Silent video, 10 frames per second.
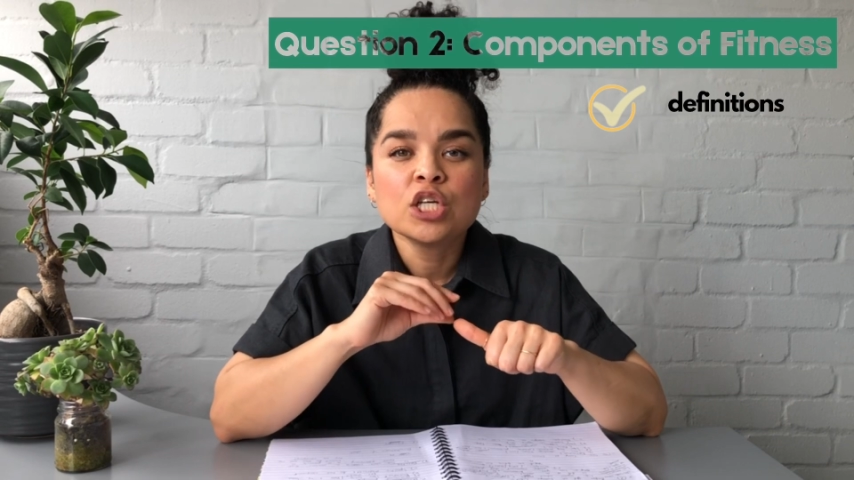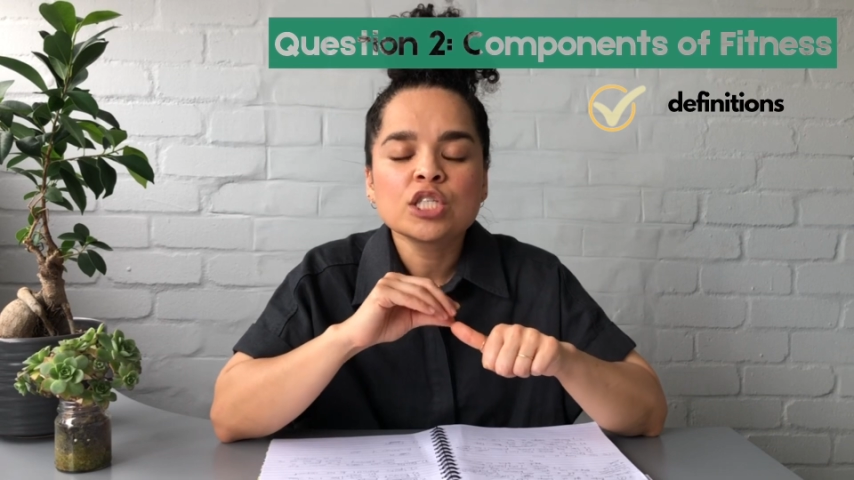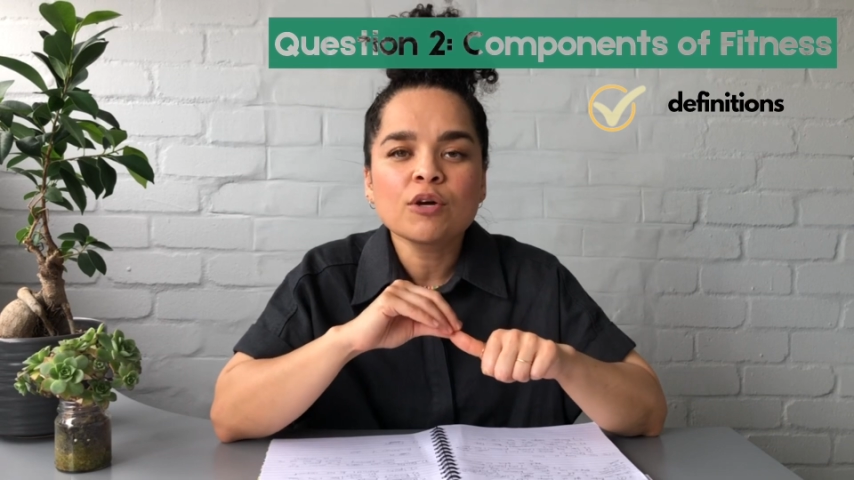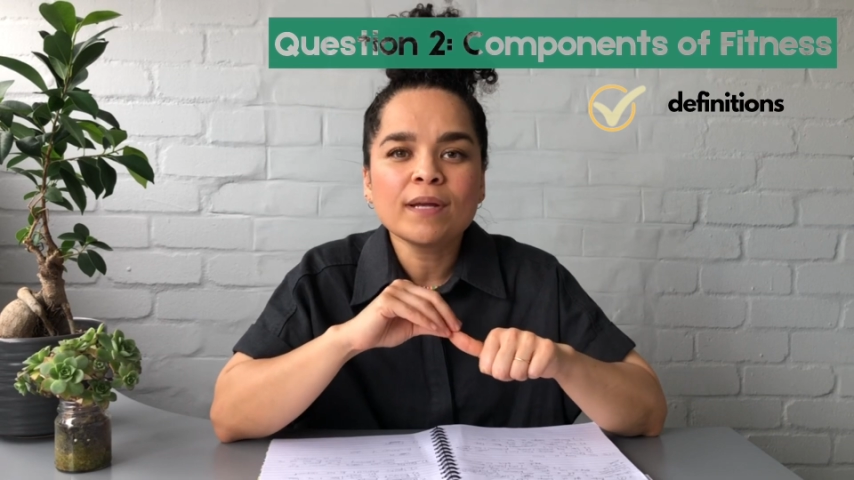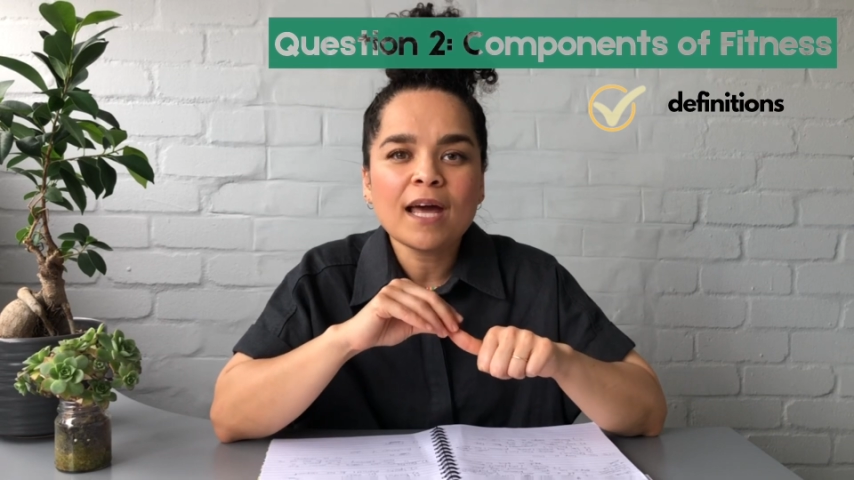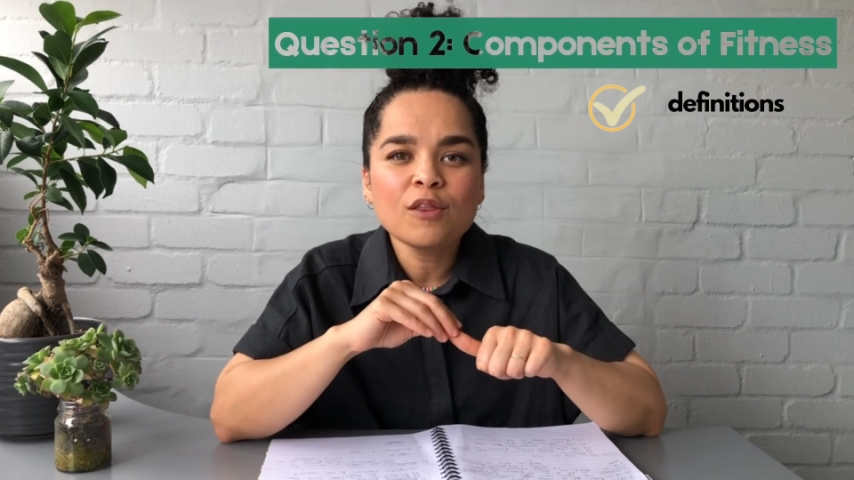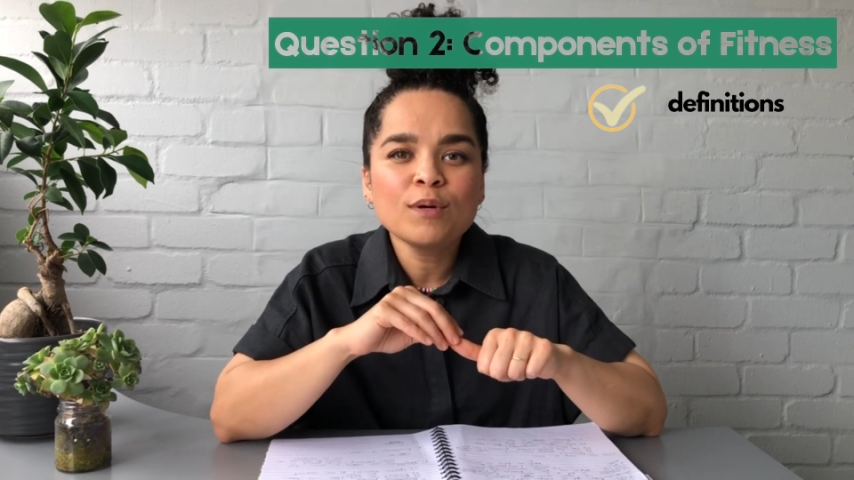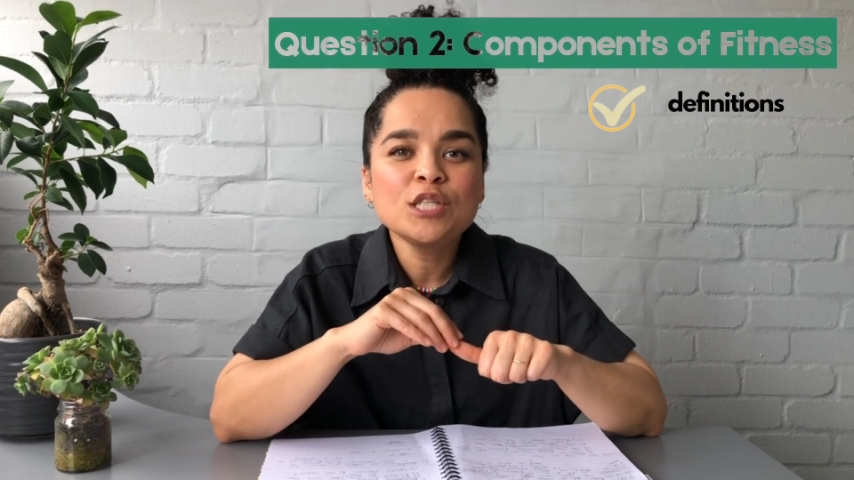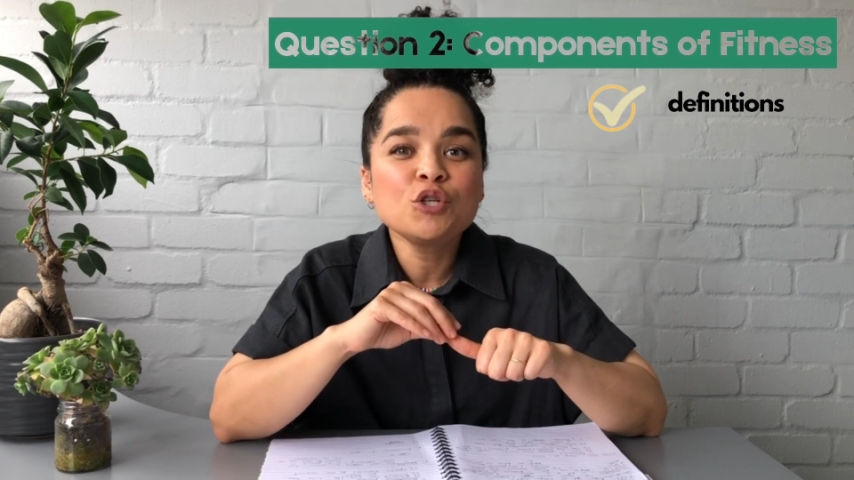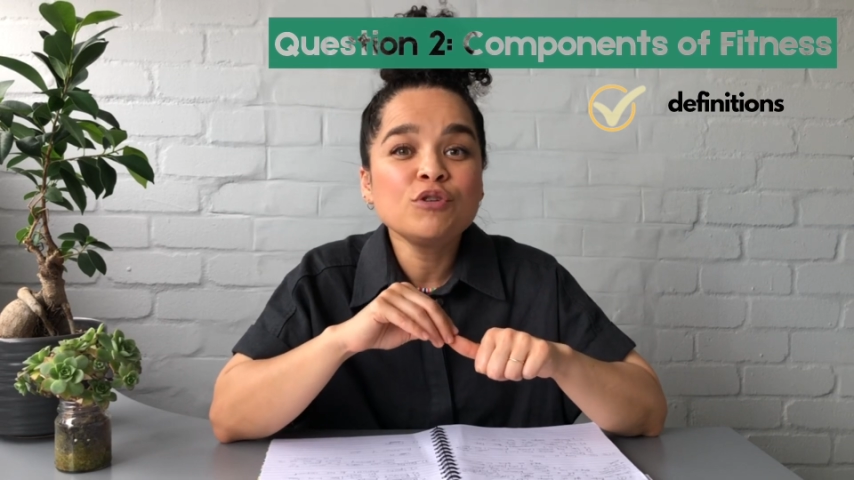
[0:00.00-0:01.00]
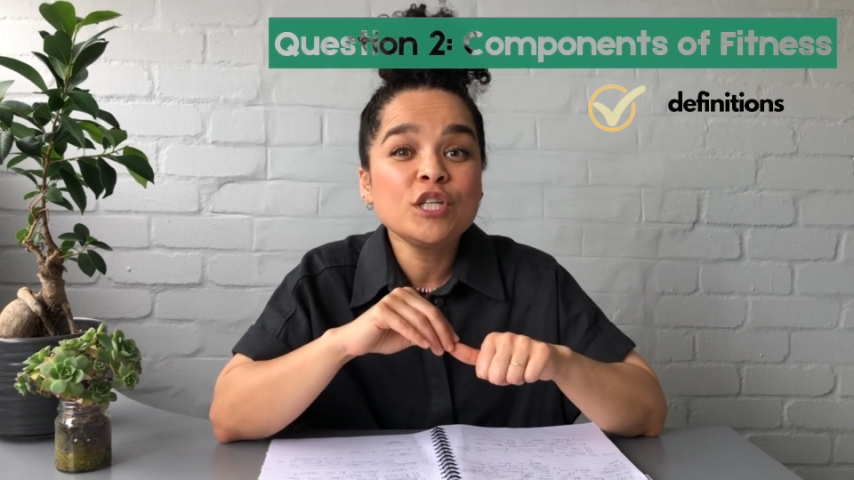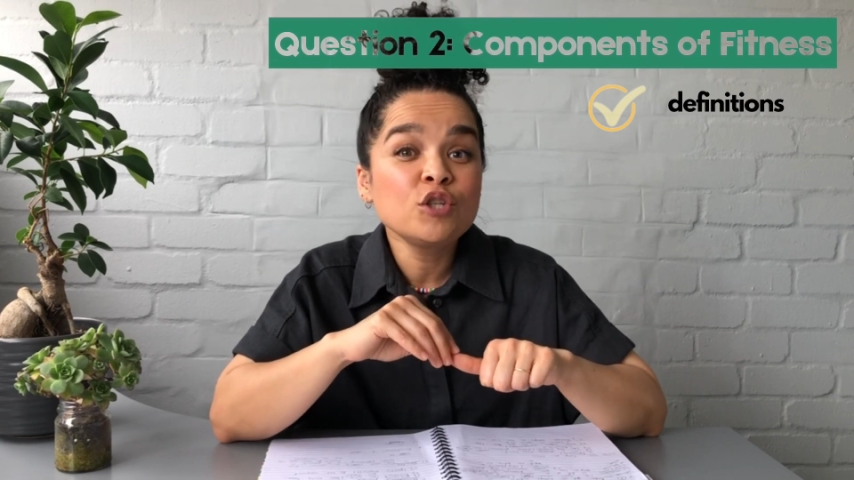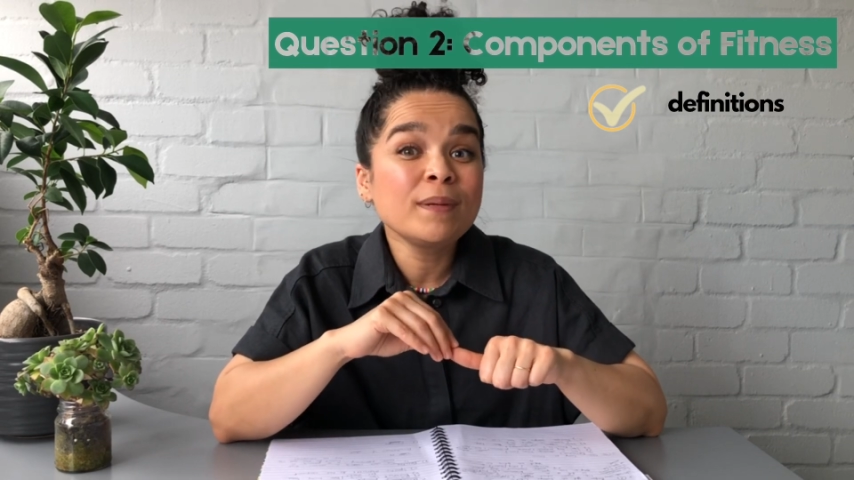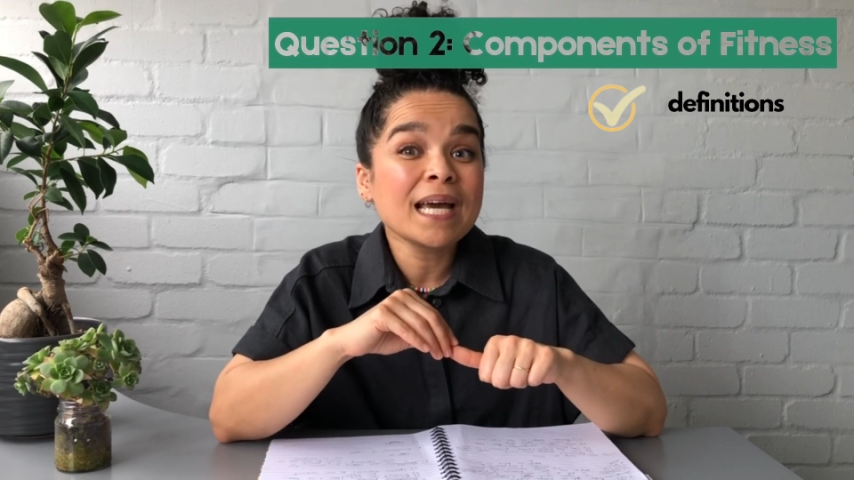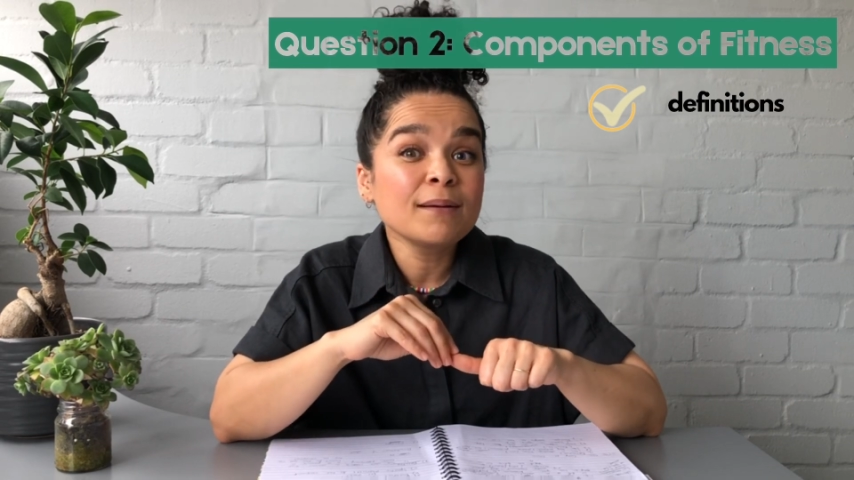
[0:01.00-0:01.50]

So in other words, you need to be